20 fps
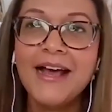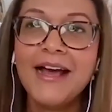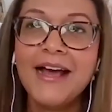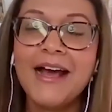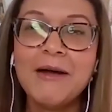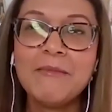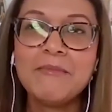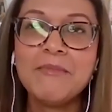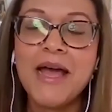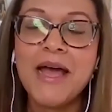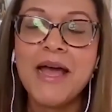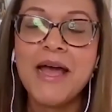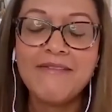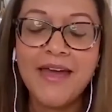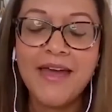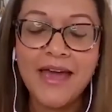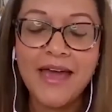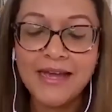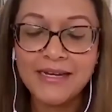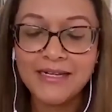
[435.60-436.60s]
I've
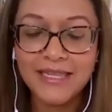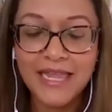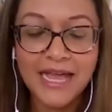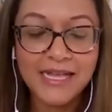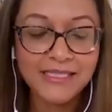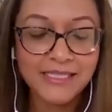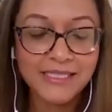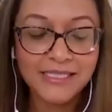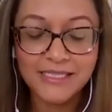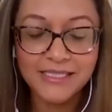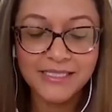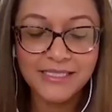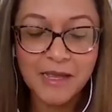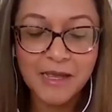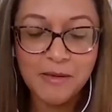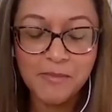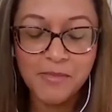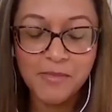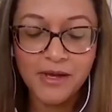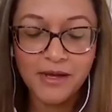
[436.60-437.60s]
had glasses since
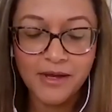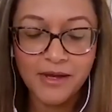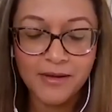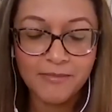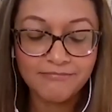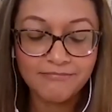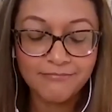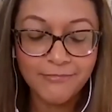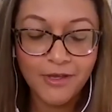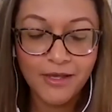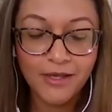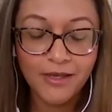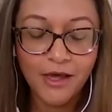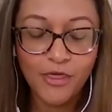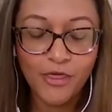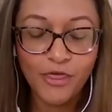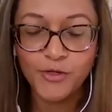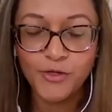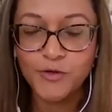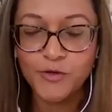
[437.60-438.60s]
I'm a
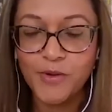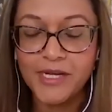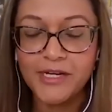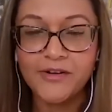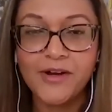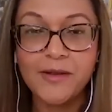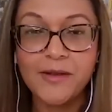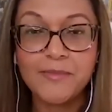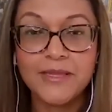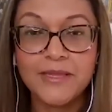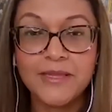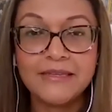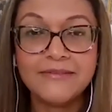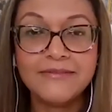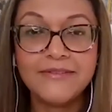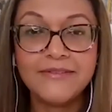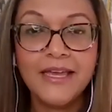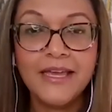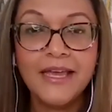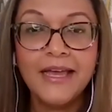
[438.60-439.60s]
third grader, I
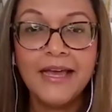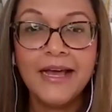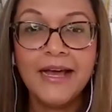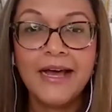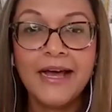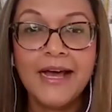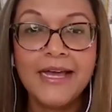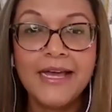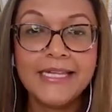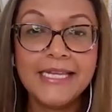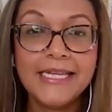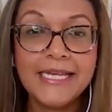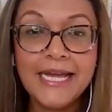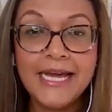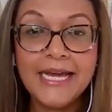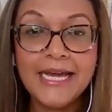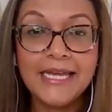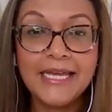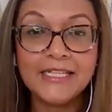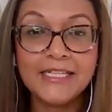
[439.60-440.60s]
believe, and it
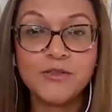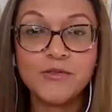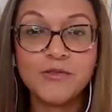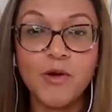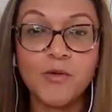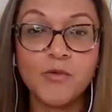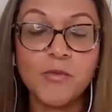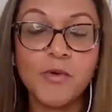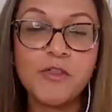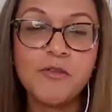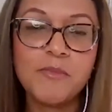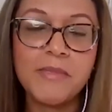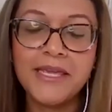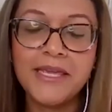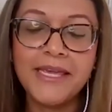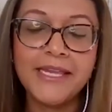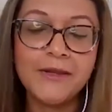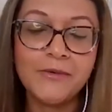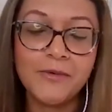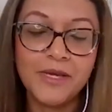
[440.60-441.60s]
kind of has grown with
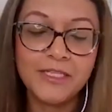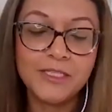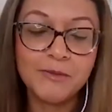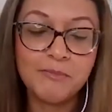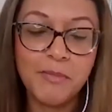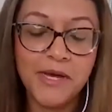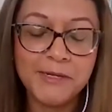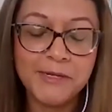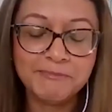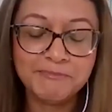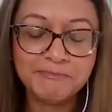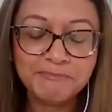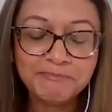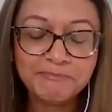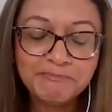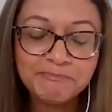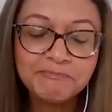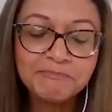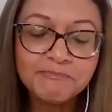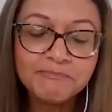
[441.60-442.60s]
me anyways. But
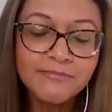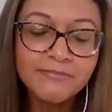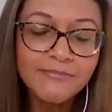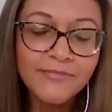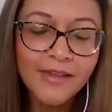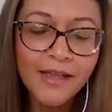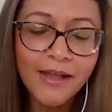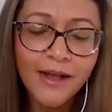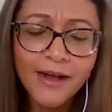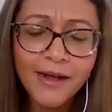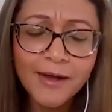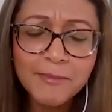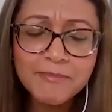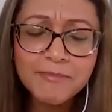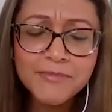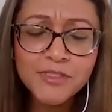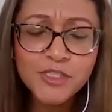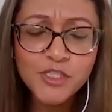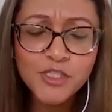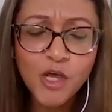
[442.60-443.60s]

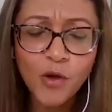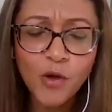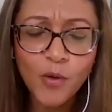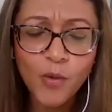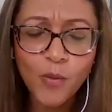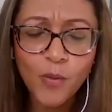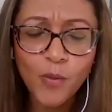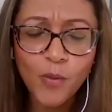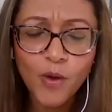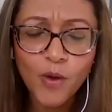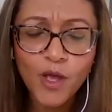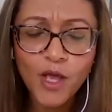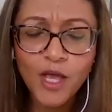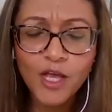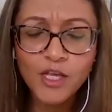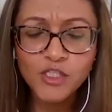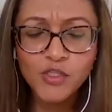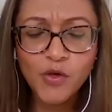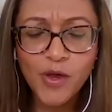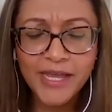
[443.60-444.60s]
so
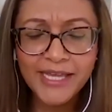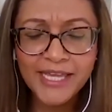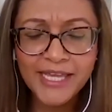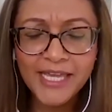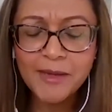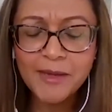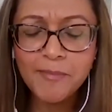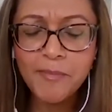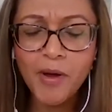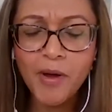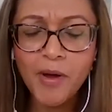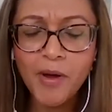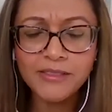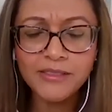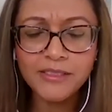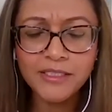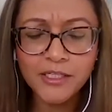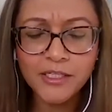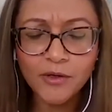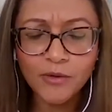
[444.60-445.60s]
I keep
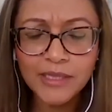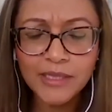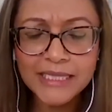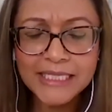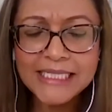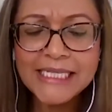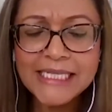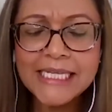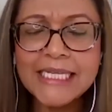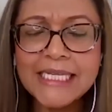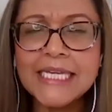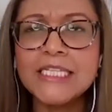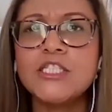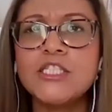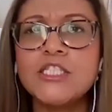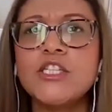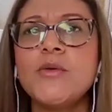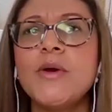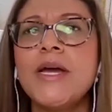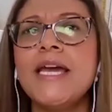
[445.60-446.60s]
on, leaning
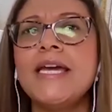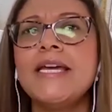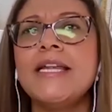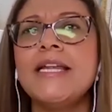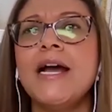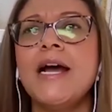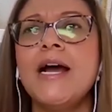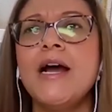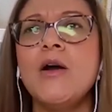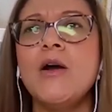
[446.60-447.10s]
into it.